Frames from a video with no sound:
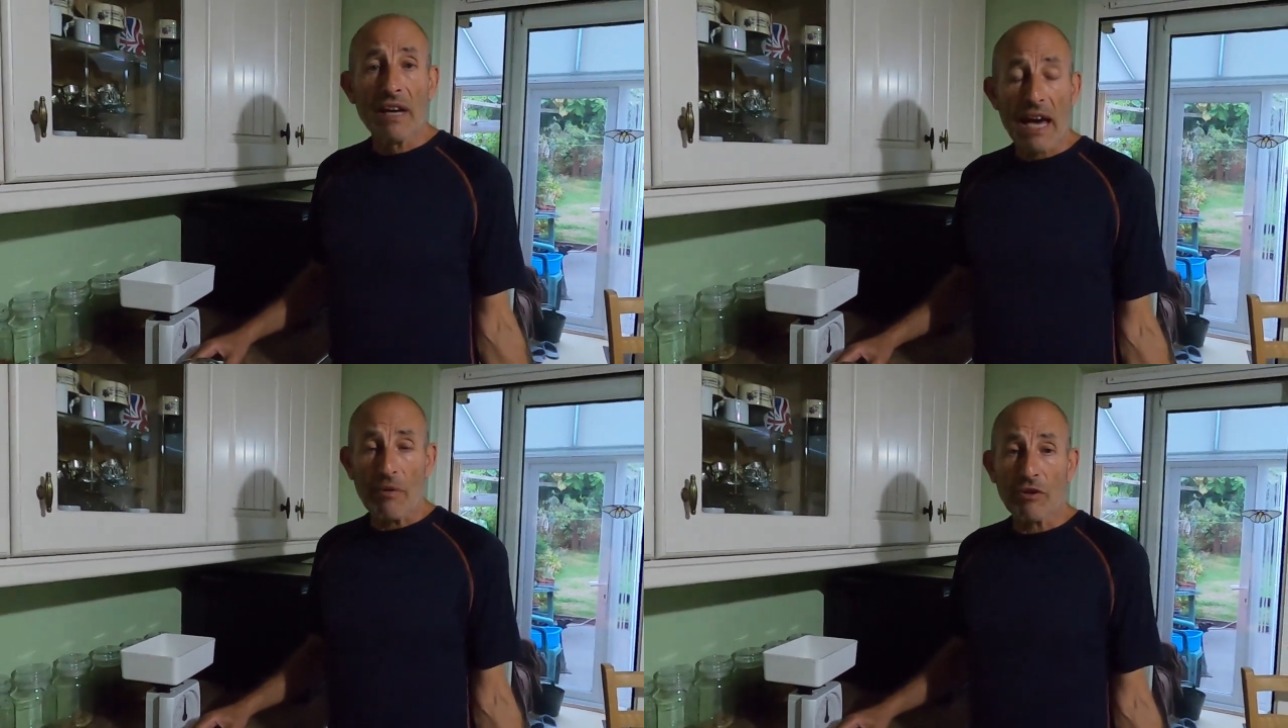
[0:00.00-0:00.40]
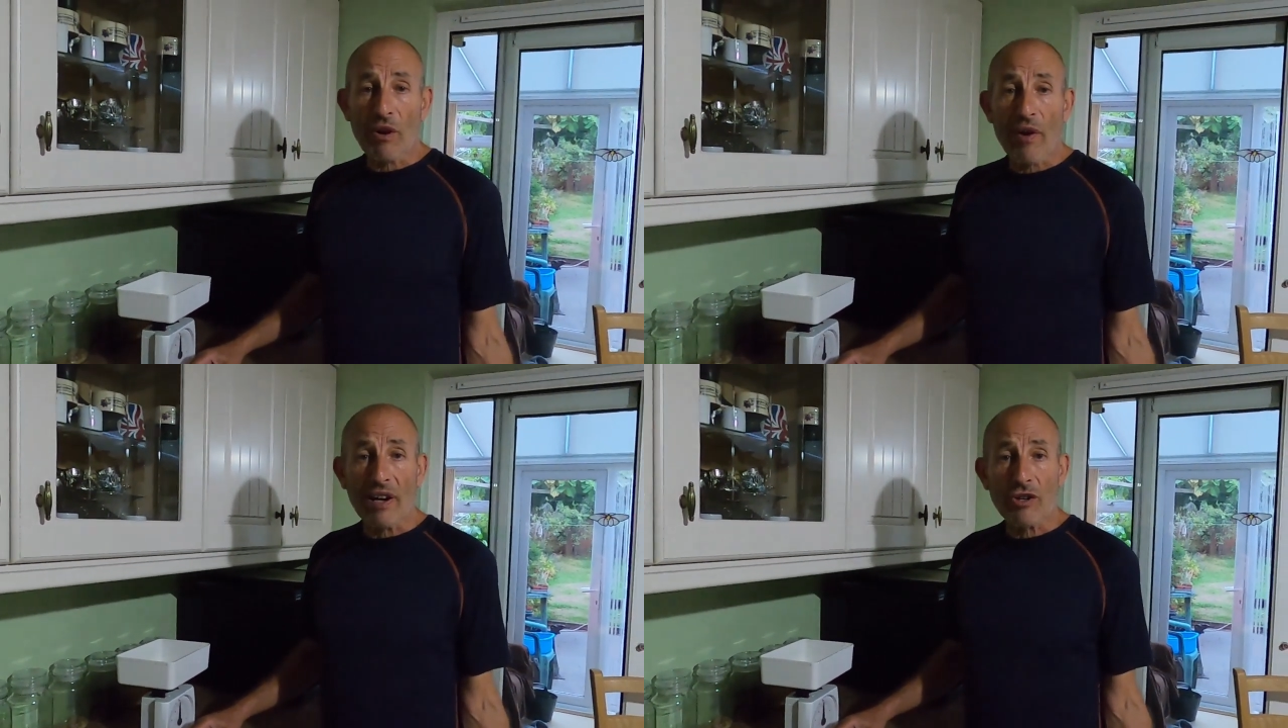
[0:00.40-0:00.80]
how we
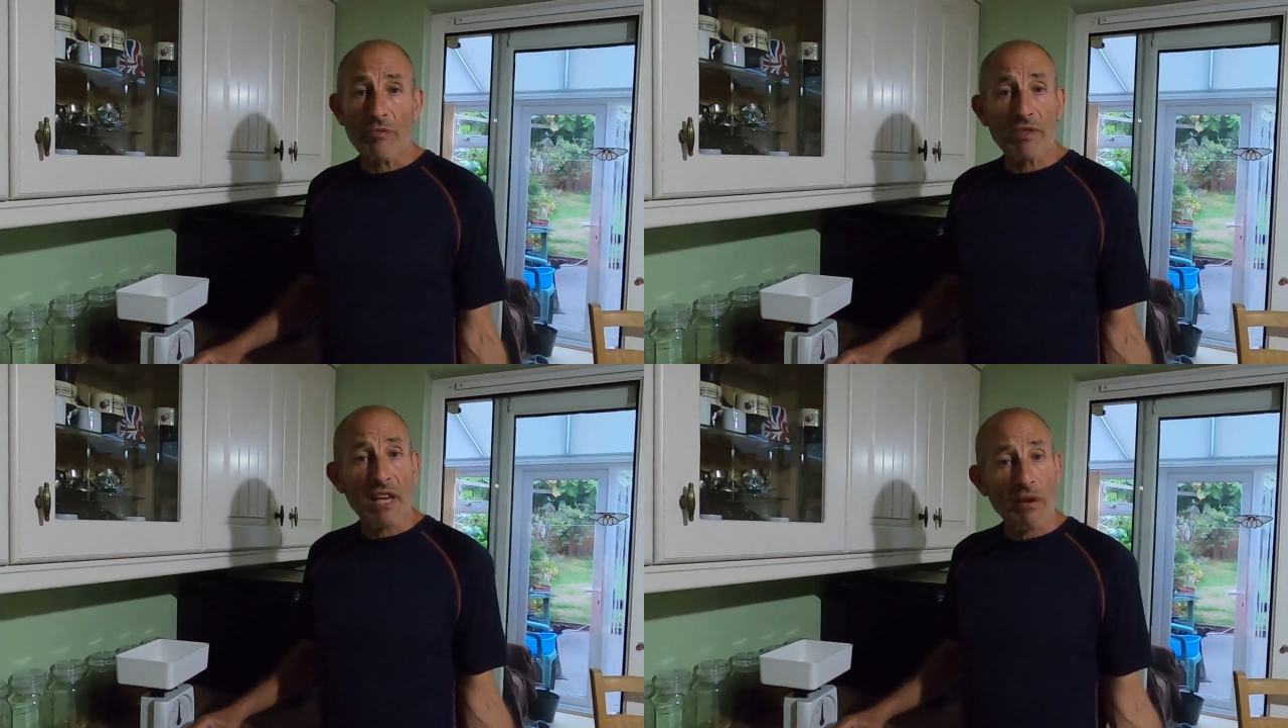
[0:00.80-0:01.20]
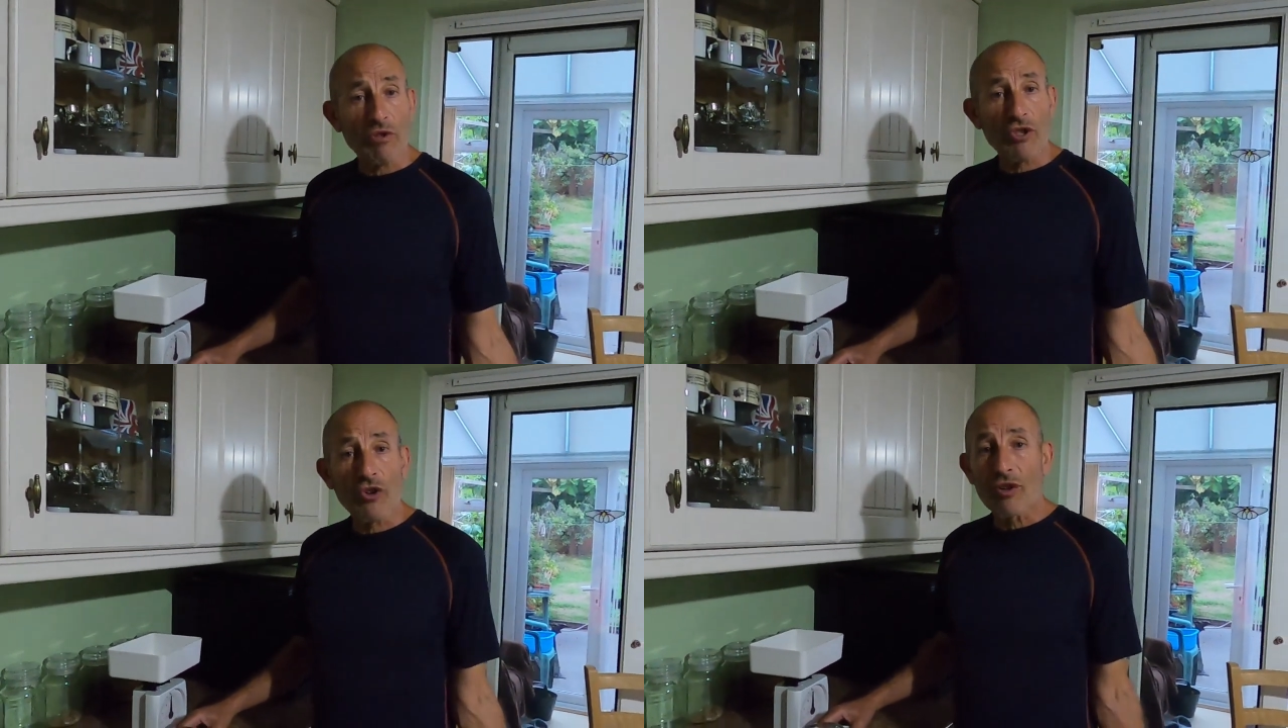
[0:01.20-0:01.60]
grow our crops and how we
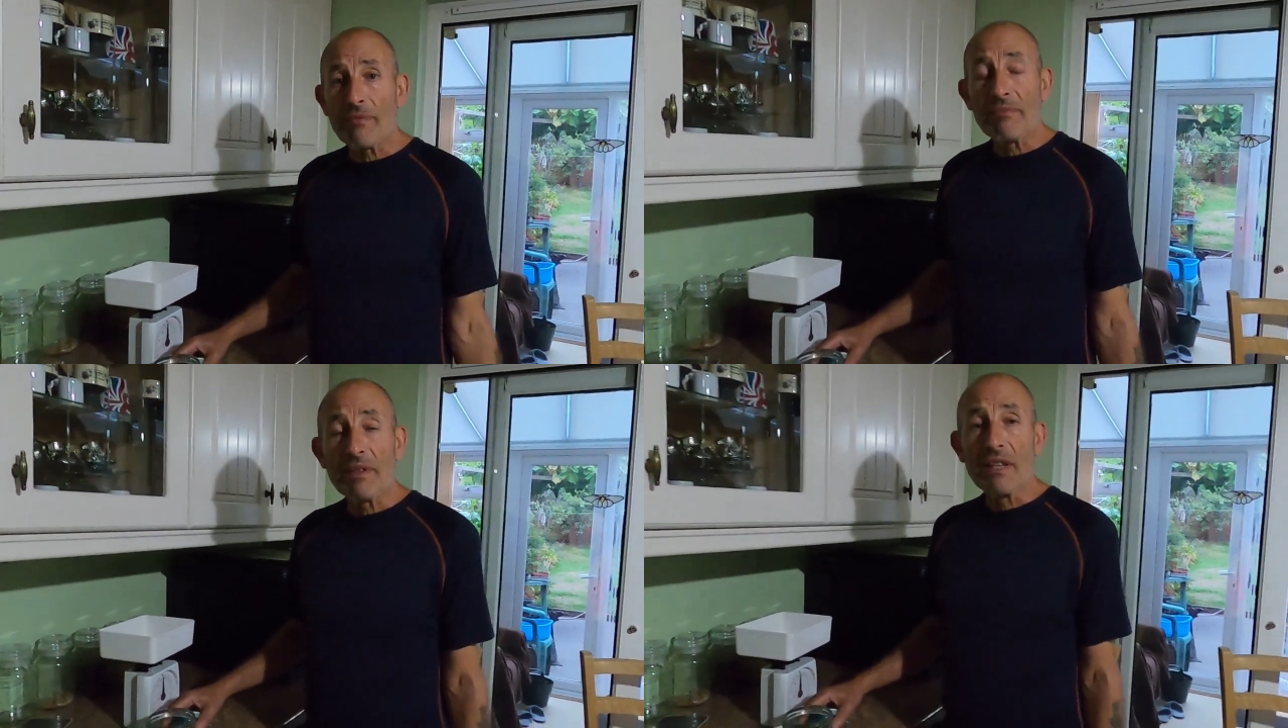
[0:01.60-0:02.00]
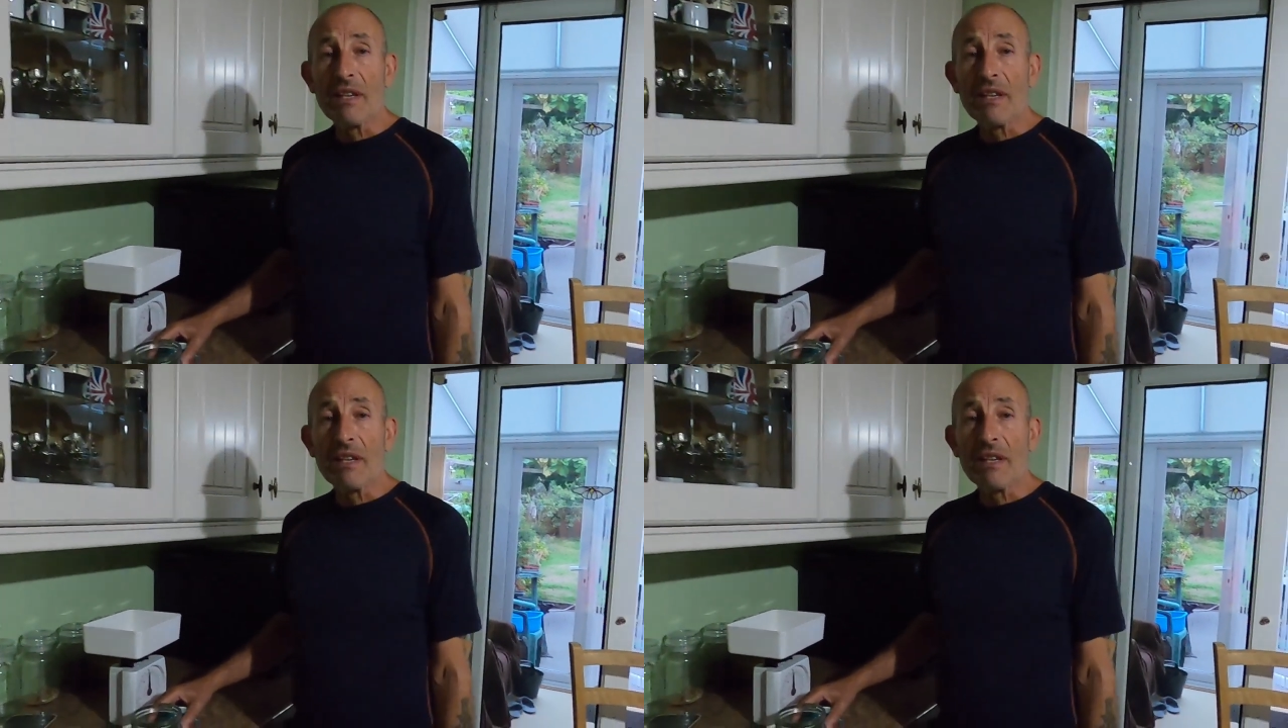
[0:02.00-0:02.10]
store them,